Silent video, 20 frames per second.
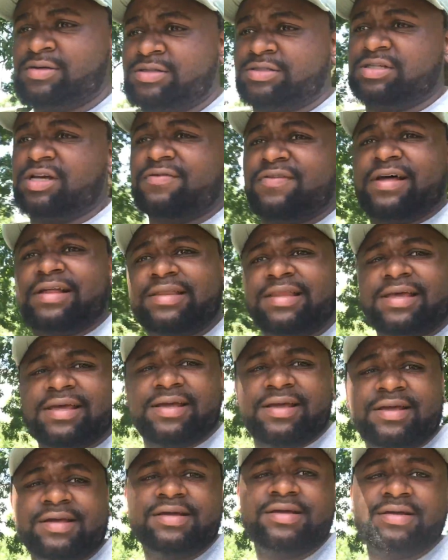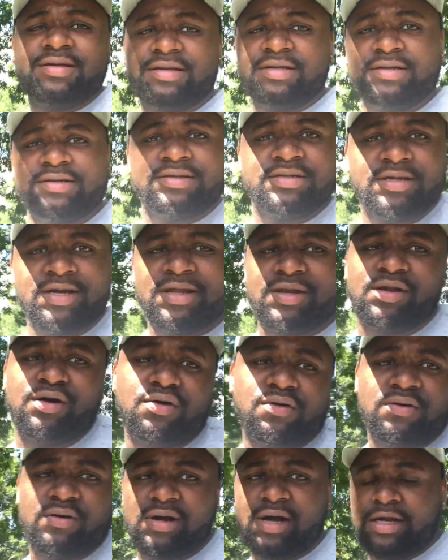Stuff like that, I
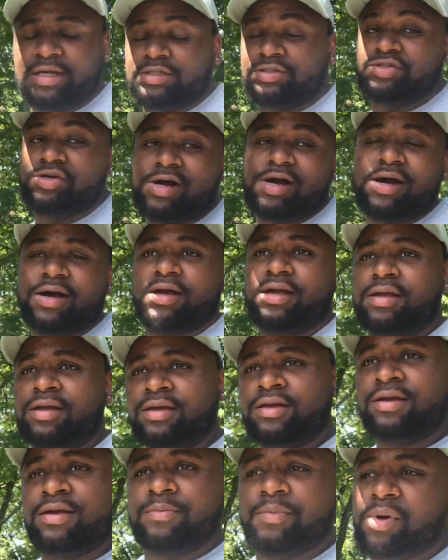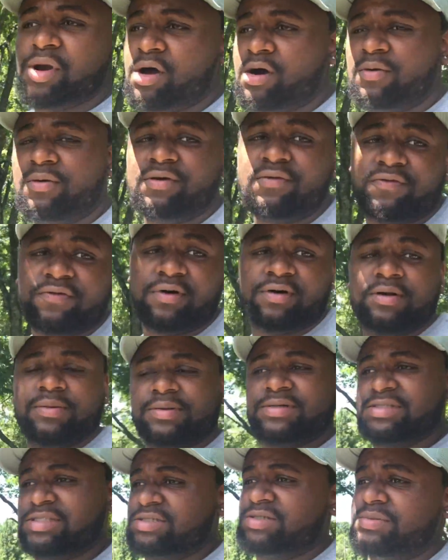know I can try it, but I don't want to fuck up
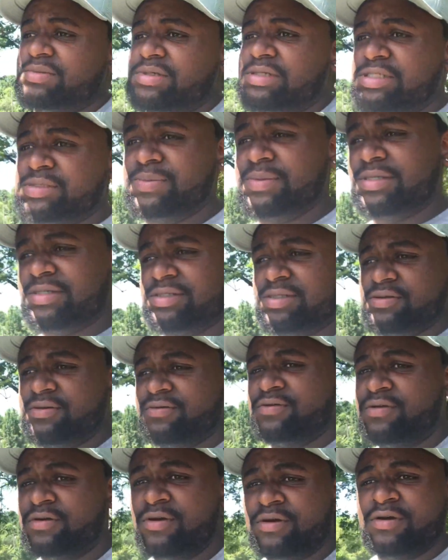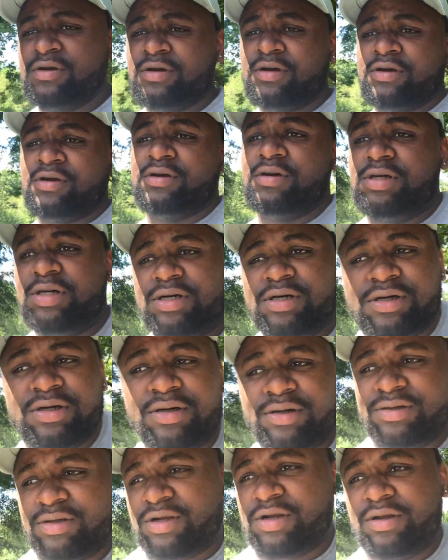because it's going to be expensive.
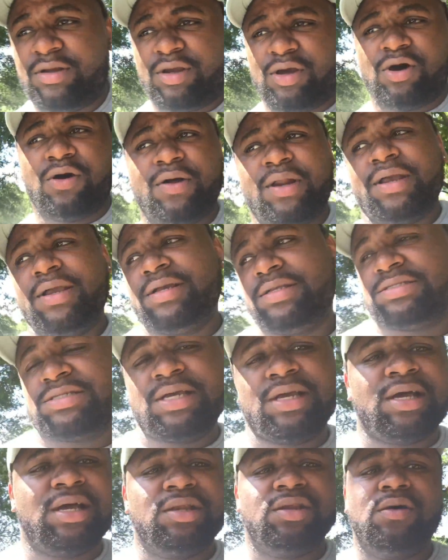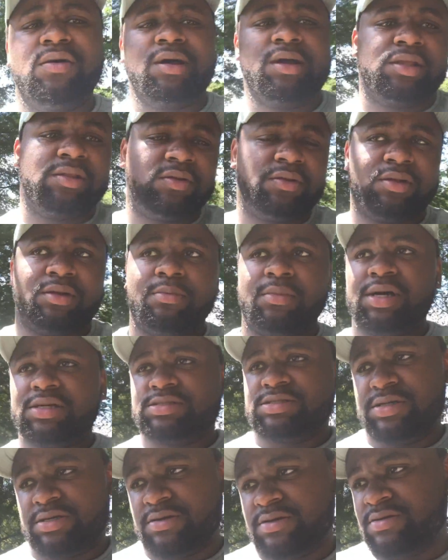Uh, cold air intake, I know I can do that
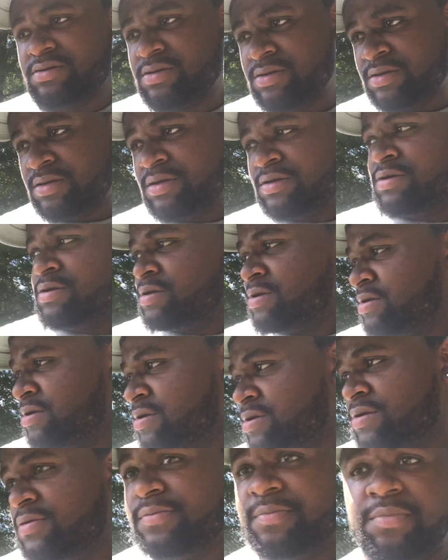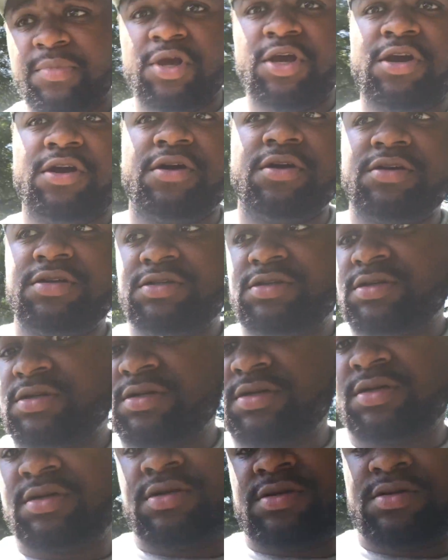myself. Mirrors,
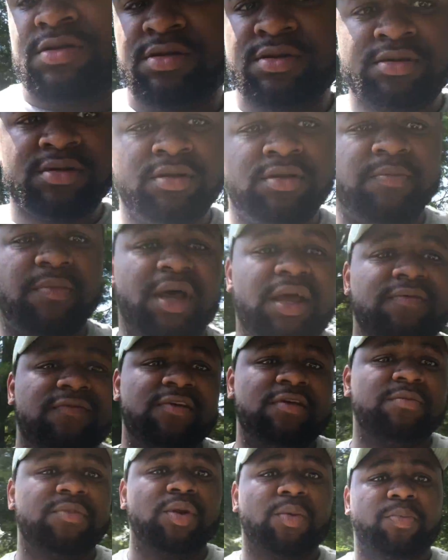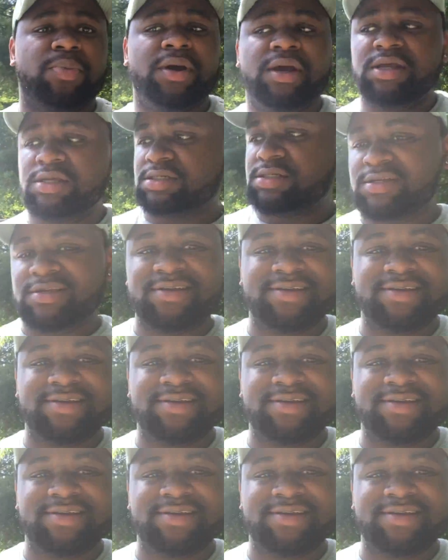Maybe even the paint.